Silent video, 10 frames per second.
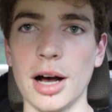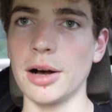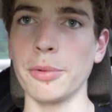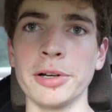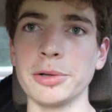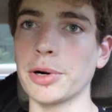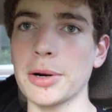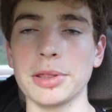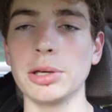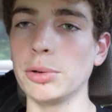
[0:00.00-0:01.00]
willing to work
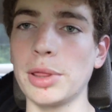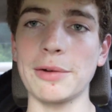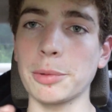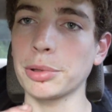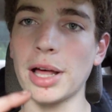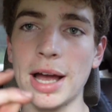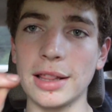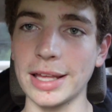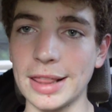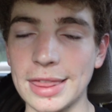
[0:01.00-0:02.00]
with you. They reply
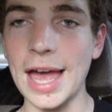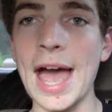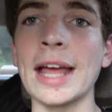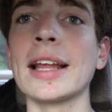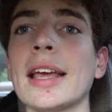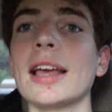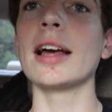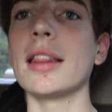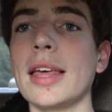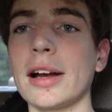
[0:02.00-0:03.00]
like that.
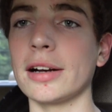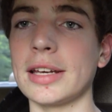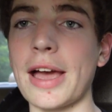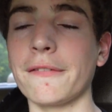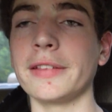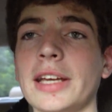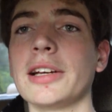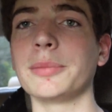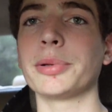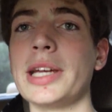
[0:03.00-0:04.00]
They are definitely a
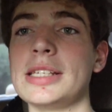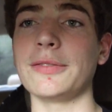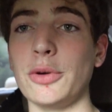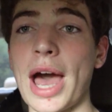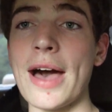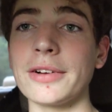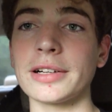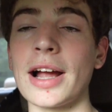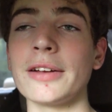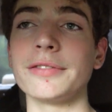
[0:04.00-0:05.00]
good place if you have a
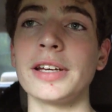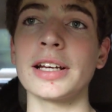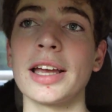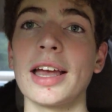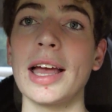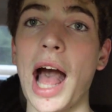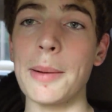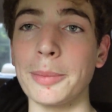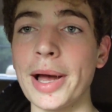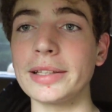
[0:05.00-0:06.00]
Crown Vic.
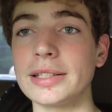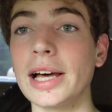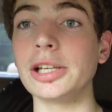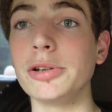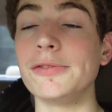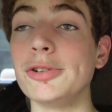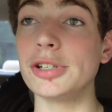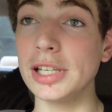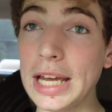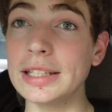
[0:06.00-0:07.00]
I'm about to tell you if you
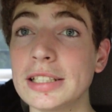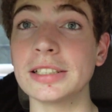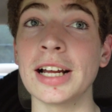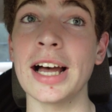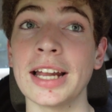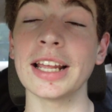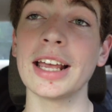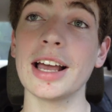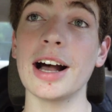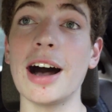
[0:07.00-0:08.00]
should get this or not,
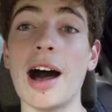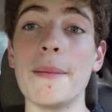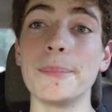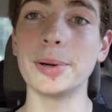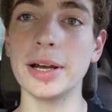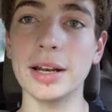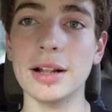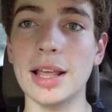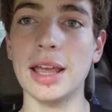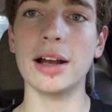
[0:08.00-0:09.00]
but
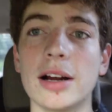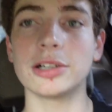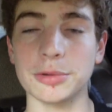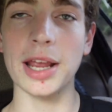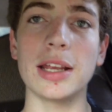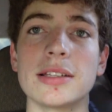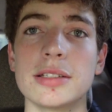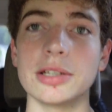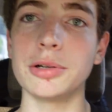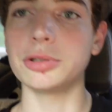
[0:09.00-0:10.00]
they are great.
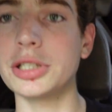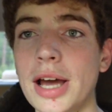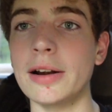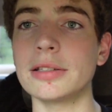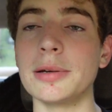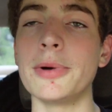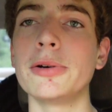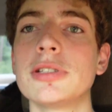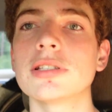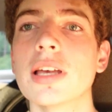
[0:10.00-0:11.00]
So shout out to
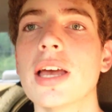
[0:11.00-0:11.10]
Mo's